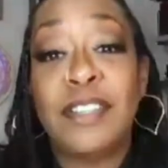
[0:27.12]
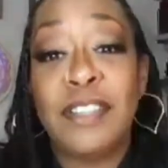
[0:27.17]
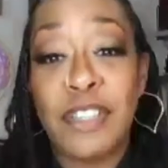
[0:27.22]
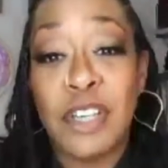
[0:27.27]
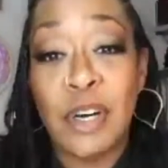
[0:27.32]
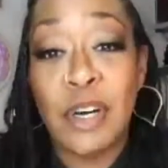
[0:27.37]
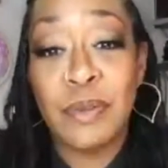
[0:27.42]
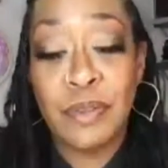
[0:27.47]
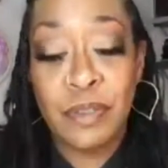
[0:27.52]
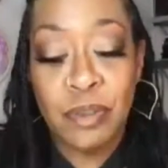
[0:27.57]

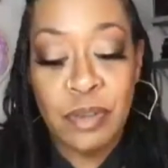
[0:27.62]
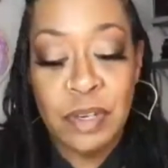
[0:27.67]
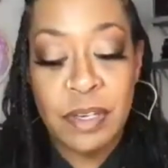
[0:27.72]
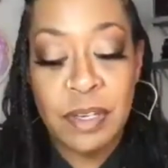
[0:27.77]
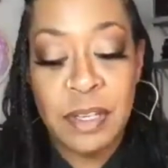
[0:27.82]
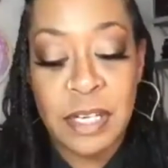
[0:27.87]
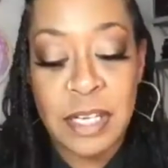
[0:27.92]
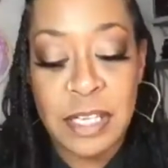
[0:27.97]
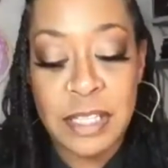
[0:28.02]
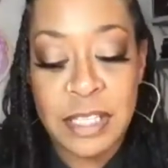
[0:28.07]
know,
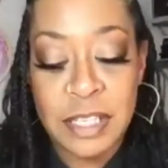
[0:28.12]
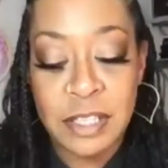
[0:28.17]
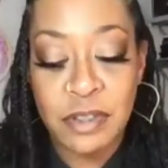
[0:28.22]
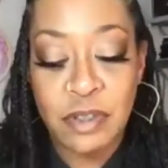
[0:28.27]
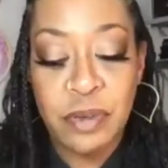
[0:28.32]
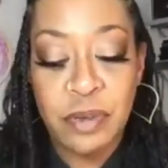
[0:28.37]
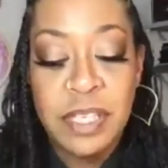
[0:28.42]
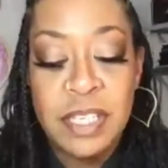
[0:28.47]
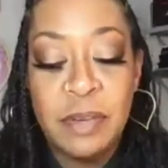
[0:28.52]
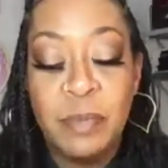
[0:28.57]

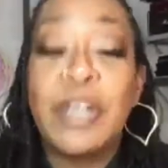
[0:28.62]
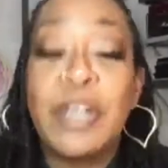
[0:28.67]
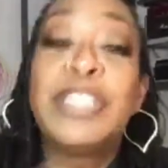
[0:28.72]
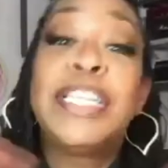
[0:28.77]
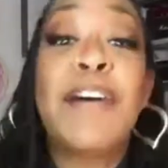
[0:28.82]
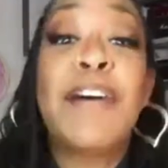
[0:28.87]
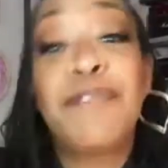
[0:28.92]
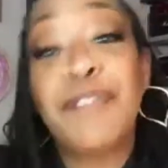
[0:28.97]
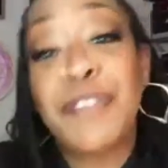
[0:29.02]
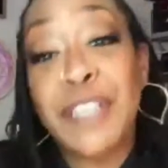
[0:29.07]

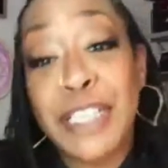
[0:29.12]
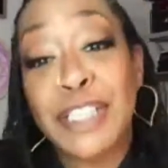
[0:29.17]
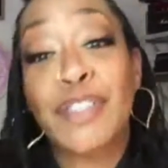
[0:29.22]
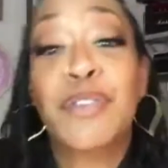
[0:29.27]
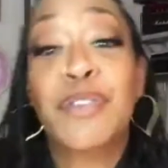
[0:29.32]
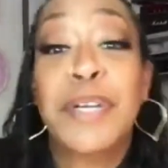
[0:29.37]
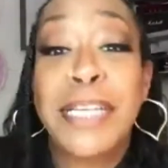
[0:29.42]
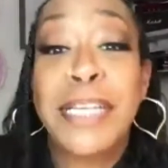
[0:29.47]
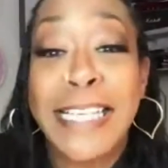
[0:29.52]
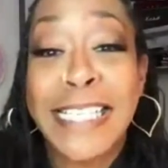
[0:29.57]
Netflix
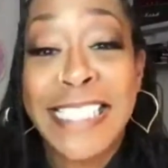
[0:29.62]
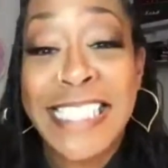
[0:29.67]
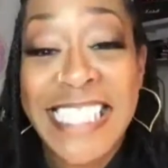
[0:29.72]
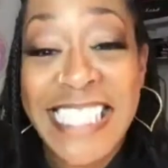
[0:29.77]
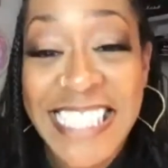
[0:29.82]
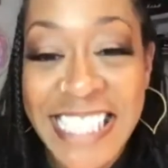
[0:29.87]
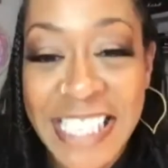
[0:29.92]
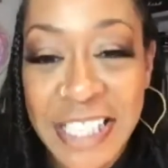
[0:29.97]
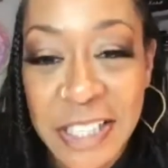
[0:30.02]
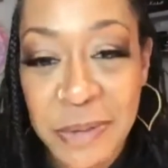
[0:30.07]
treated us to
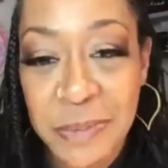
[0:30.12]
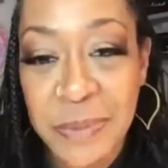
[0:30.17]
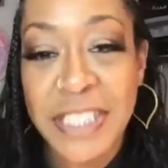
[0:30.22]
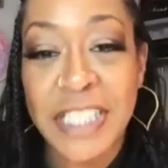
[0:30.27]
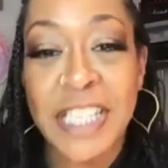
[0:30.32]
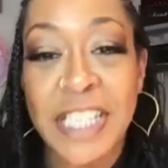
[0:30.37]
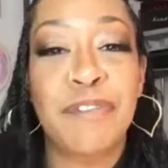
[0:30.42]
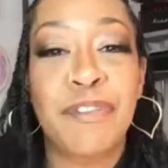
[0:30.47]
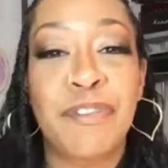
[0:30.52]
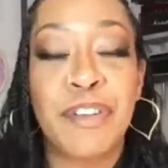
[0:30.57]
dinner. We
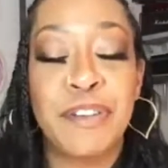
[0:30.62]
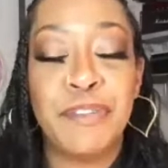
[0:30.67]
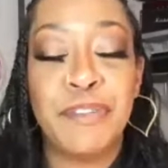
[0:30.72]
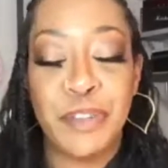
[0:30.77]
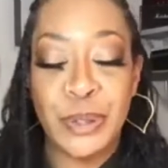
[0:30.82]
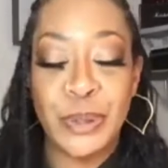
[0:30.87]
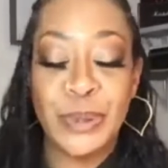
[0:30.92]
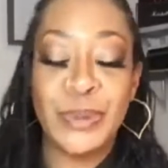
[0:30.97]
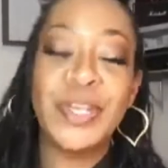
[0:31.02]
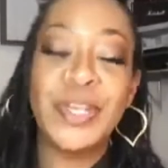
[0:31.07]
love free
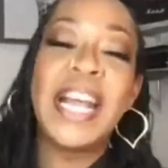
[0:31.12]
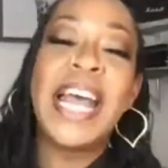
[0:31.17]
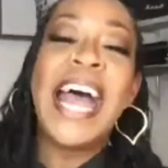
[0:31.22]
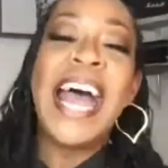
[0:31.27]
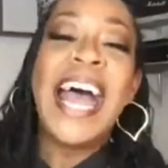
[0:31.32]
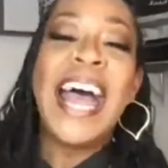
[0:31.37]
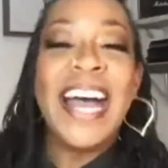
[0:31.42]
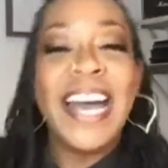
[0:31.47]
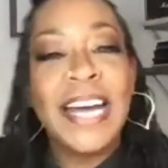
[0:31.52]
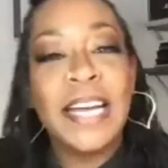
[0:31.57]
food.
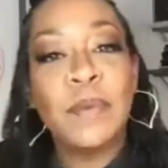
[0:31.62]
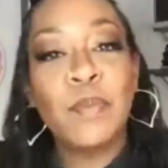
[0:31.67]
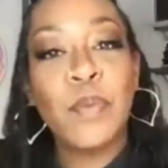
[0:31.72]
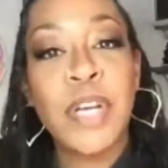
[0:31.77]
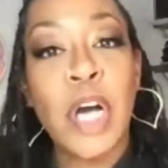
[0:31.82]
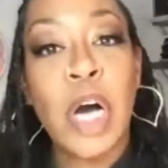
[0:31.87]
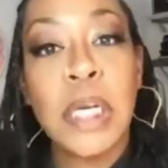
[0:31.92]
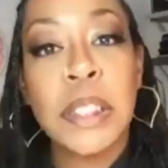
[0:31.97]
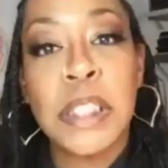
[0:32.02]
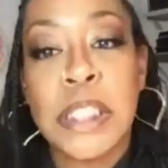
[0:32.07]
And
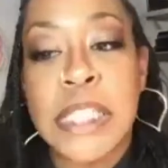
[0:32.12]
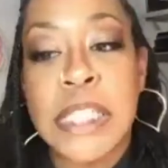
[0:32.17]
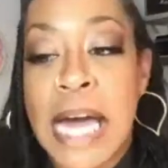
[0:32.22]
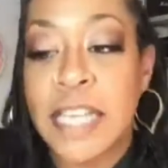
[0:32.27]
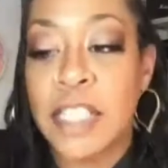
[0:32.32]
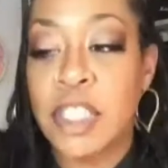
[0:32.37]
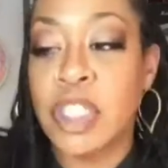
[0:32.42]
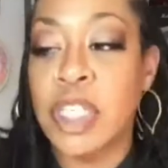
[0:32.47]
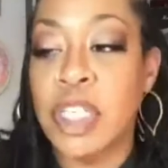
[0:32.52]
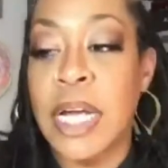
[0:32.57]
we all just
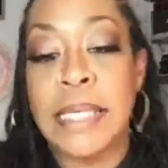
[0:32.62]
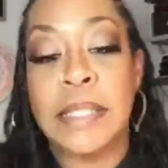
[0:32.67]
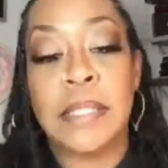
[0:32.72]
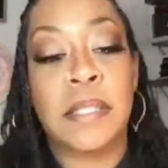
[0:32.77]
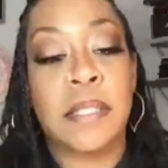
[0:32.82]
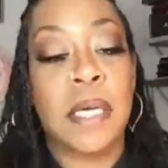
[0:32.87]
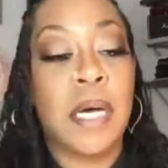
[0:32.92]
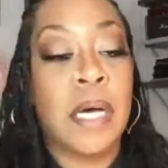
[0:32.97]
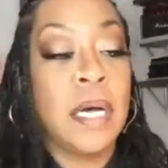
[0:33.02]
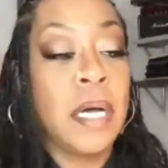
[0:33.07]
got a chance
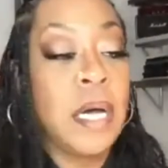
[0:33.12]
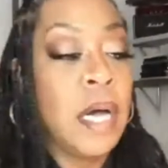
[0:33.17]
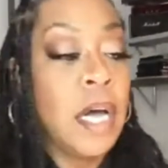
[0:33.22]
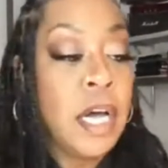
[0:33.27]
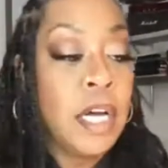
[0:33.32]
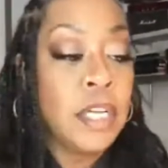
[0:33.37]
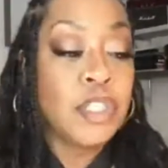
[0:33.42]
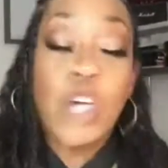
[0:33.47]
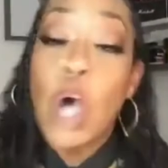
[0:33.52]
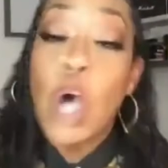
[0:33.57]
to
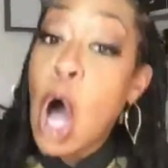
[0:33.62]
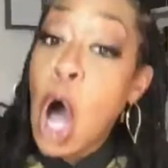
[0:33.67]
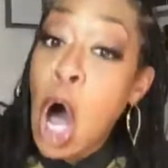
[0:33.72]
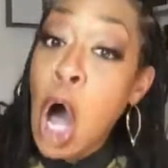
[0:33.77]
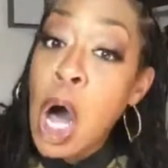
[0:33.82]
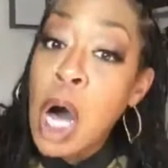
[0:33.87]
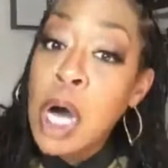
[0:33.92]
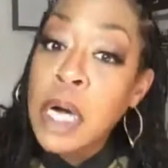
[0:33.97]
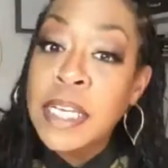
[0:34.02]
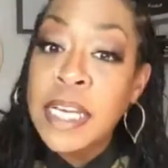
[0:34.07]

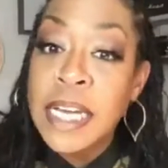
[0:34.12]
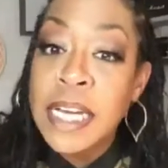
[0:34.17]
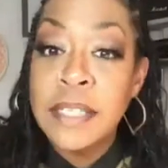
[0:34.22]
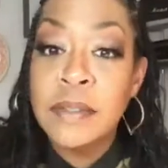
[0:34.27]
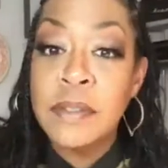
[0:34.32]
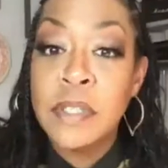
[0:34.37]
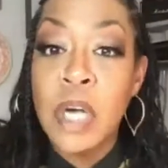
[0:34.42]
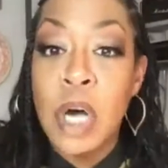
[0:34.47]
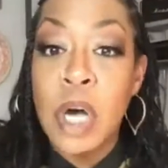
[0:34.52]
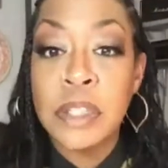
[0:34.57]
talk to
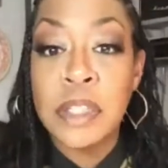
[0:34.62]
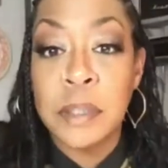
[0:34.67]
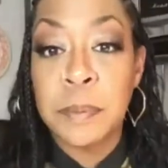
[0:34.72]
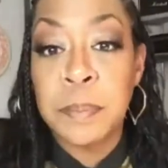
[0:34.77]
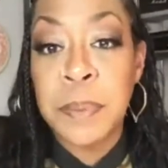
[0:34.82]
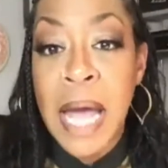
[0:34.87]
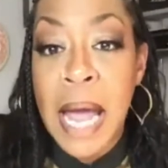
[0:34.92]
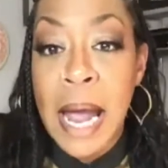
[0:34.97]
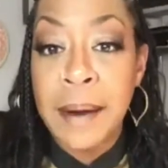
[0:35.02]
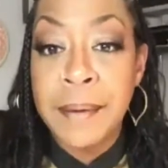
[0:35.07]
the
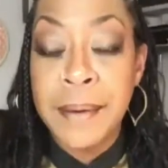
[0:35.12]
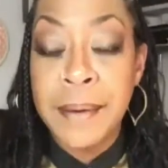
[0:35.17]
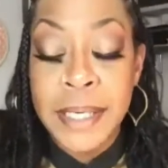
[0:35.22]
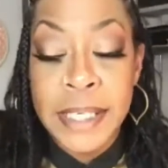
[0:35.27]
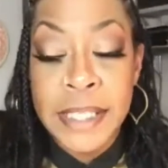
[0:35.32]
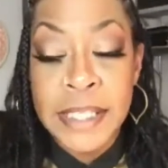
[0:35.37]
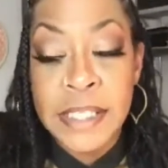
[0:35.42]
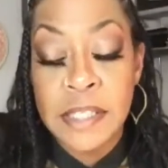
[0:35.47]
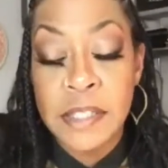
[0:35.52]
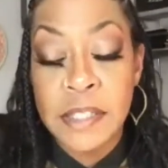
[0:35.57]

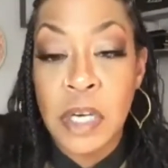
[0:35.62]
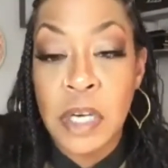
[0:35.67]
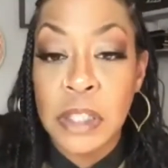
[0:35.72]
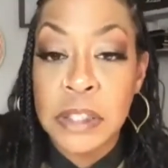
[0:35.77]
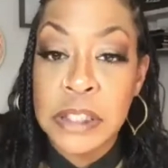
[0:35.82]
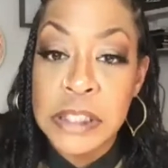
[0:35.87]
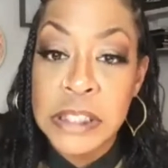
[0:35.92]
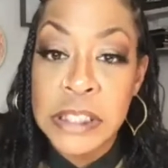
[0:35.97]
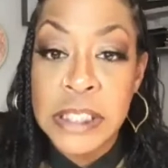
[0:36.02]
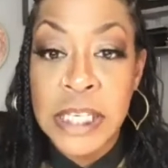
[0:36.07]
parents and
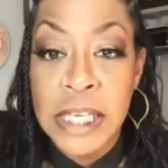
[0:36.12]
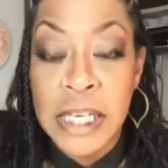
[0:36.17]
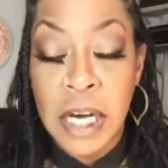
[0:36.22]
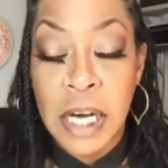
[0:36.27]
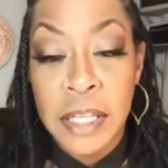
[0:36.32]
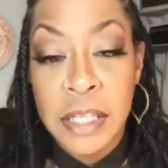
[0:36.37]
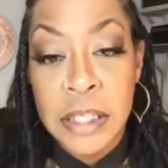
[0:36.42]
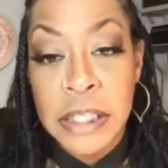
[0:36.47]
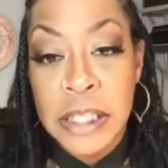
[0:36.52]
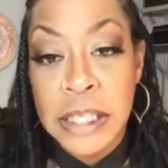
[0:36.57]
talk to the
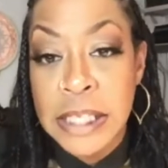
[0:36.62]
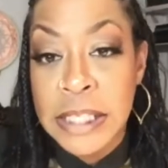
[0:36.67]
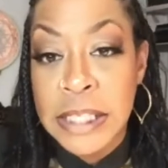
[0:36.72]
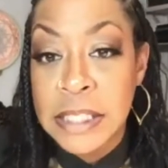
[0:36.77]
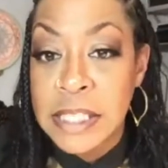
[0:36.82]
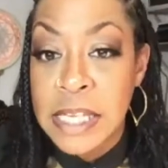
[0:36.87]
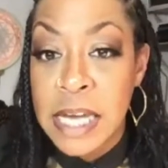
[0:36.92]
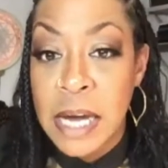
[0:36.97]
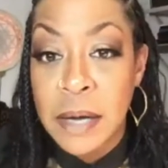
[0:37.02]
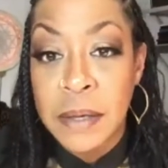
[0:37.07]
other
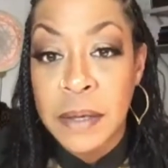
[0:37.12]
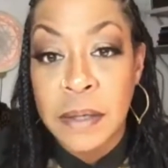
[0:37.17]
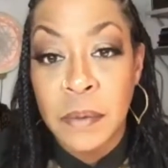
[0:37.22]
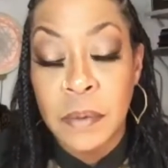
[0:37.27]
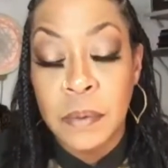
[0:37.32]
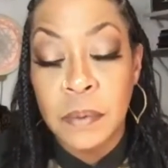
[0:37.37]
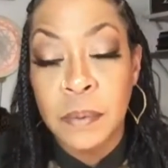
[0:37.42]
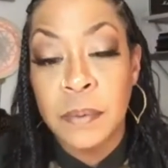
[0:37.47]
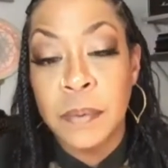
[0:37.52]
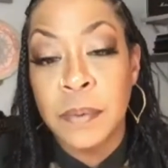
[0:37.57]
kids that
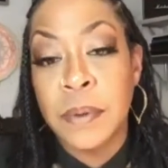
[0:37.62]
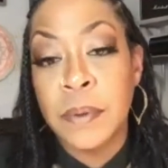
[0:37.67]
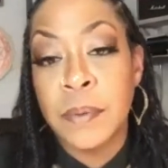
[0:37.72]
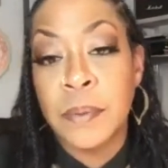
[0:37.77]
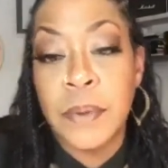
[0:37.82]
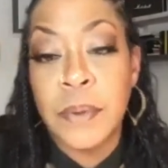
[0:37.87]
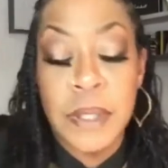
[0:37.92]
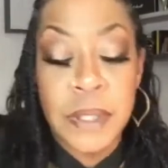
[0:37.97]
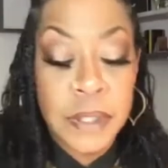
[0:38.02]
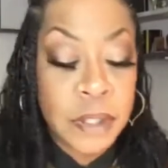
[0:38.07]

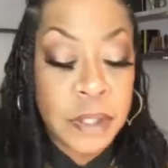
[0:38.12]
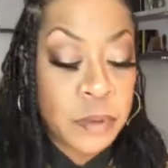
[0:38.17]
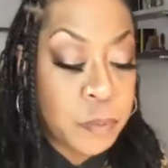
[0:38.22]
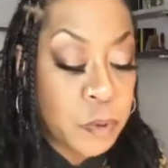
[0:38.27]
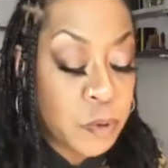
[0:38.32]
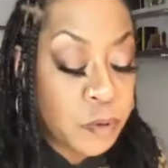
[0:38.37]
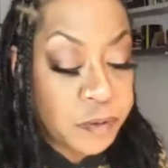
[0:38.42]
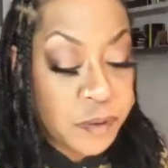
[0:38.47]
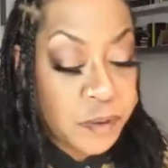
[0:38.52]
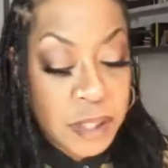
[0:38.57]
were in the
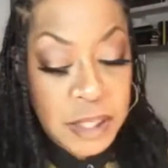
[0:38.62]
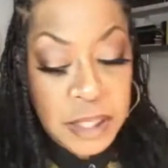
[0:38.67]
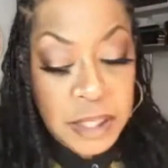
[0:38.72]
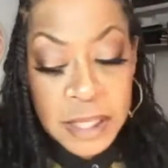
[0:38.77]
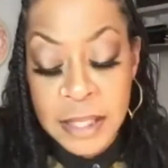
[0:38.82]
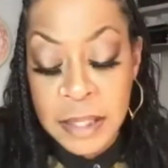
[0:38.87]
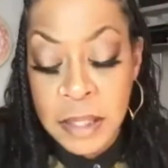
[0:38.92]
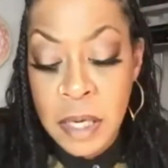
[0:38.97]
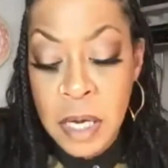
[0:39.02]
movie. And